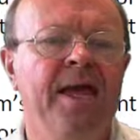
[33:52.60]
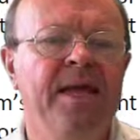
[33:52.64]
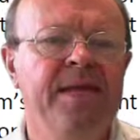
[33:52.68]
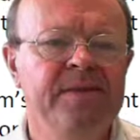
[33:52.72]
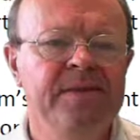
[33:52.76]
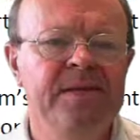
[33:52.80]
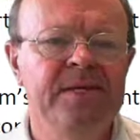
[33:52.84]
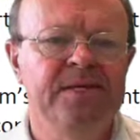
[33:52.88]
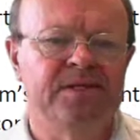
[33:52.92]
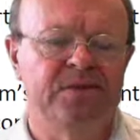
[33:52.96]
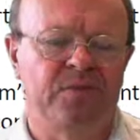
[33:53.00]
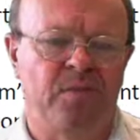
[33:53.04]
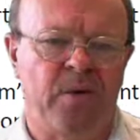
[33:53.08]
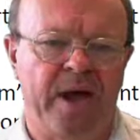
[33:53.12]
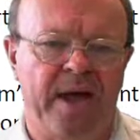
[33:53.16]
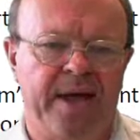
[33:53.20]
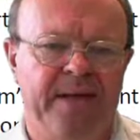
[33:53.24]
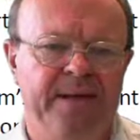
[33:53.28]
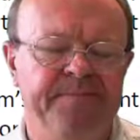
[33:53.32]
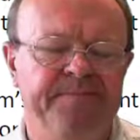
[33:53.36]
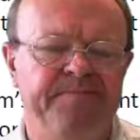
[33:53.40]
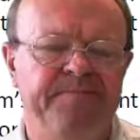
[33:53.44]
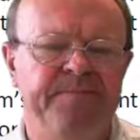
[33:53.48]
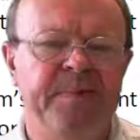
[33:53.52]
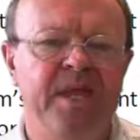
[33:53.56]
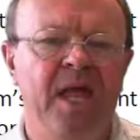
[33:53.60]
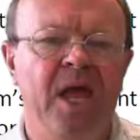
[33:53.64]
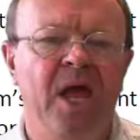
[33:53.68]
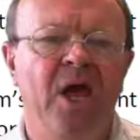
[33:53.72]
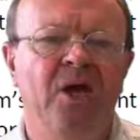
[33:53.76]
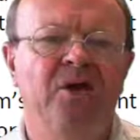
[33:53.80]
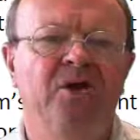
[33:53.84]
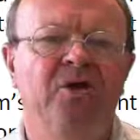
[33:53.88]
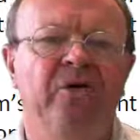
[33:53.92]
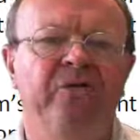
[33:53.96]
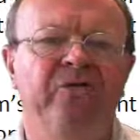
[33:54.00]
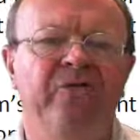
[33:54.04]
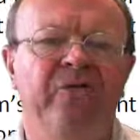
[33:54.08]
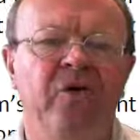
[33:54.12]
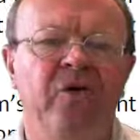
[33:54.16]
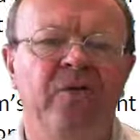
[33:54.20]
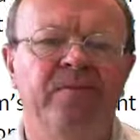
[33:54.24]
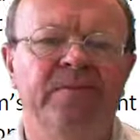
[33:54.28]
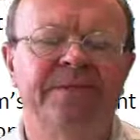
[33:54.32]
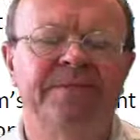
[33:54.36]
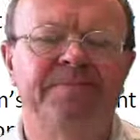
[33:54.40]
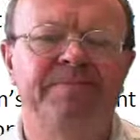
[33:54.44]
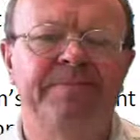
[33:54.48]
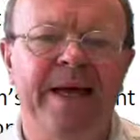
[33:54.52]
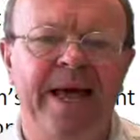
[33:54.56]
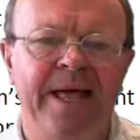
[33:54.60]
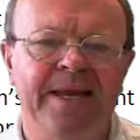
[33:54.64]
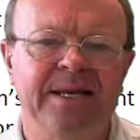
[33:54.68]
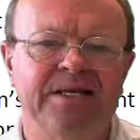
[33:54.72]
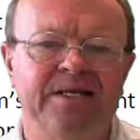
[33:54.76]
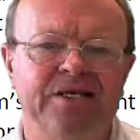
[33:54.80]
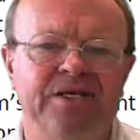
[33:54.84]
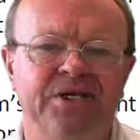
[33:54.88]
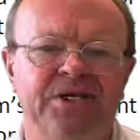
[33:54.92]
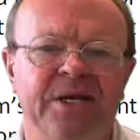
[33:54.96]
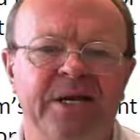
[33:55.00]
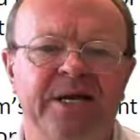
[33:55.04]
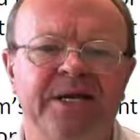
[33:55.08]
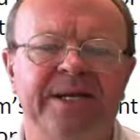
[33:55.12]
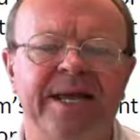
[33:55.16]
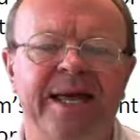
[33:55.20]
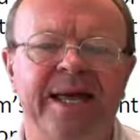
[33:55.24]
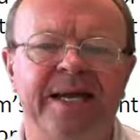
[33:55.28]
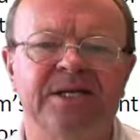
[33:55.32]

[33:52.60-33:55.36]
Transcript: In this way, your firm's balance sheet